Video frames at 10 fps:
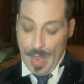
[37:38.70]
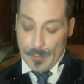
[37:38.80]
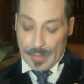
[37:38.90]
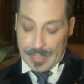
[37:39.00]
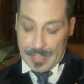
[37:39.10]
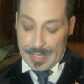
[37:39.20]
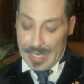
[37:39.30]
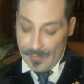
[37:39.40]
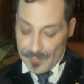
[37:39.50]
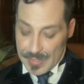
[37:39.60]
But
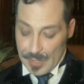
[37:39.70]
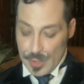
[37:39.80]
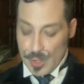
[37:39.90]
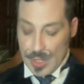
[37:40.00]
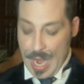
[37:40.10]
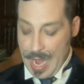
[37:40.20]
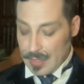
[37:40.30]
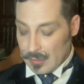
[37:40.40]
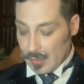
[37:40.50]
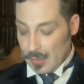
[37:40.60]
if such a
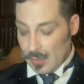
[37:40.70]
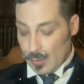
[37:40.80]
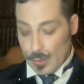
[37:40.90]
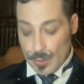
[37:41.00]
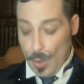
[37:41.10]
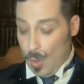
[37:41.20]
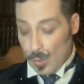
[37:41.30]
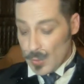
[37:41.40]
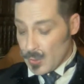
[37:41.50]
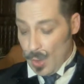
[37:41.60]
child, whose
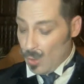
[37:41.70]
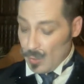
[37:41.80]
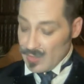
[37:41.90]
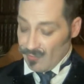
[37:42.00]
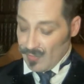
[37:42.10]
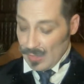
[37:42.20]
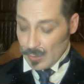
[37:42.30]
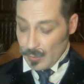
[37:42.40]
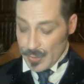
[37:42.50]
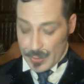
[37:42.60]
whole soul was
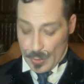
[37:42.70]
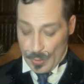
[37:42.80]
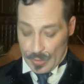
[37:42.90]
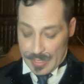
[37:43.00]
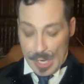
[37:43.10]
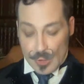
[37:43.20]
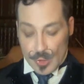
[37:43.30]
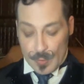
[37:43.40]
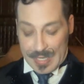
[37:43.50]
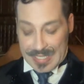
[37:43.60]
filled with stories,
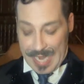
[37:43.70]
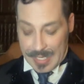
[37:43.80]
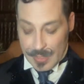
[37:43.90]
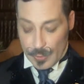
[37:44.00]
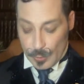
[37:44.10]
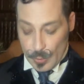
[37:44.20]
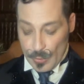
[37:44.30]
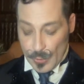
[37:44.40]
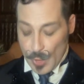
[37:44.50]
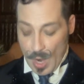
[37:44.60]
should be sent
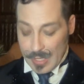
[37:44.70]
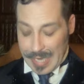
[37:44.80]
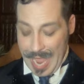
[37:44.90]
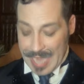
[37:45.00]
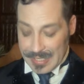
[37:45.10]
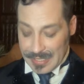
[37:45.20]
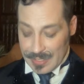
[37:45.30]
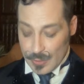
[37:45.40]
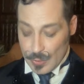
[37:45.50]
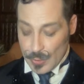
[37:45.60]
through the dark
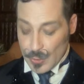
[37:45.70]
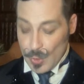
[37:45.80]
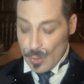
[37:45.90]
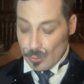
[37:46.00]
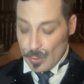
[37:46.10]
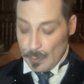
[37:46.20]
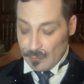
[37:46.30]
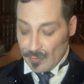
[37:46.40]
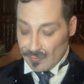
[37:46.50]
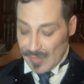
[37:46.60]
attic to the
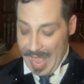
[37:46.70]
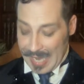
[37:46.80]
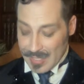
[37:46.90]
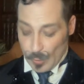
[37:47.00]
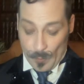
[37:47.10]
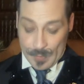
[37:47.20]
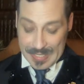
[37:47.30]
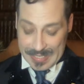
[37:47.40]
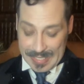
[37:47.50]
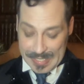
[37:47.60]
storeroom for flax or
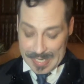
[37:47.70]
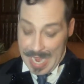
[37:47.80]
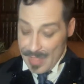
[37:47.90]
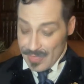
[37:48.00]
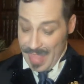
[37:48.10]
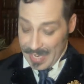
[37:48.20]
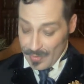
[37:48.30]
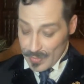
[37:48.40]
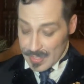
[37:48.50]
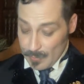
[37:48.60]
biscuits,
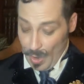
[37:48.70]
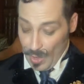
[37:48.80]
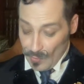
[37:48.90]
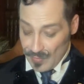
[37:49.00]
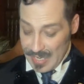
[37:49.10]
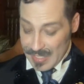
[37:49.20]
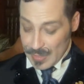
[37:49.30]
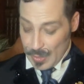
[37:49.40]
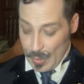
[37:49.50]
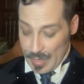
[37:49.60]
then the small feet
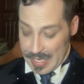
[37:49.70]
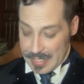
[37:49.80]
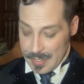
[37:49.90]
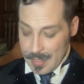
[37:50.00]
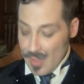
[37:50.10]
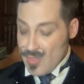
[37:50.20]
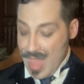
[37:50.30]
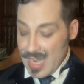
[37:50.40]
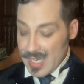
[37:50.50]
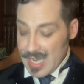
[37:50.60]
scurried,
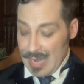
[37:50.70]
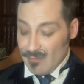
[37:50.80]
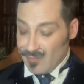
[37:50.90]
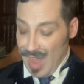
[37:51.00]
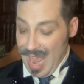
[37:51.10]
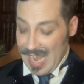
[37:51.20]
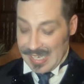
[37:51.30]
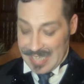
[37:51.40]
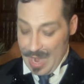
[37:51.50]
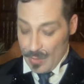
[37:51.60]
then it came
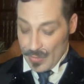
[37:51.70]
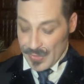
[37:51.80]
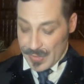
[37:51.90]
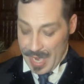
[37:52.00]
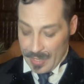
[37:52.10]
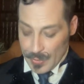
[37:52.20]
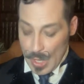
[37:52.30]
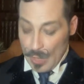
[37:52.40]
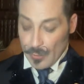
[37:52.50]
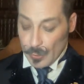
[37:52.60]
flying down the
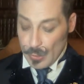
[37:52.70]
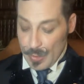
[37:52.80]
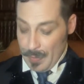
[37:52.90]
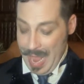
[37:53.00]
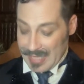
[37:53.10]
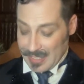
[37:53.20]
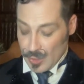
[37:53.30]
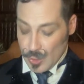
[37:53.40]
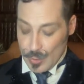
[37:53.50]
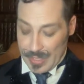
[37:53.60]
stairs, through the
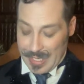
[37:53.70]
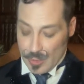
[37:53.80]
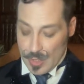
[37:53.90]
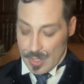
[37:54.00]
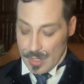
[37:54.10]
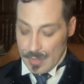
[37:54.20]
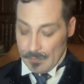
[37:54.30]
passage to the kitchen.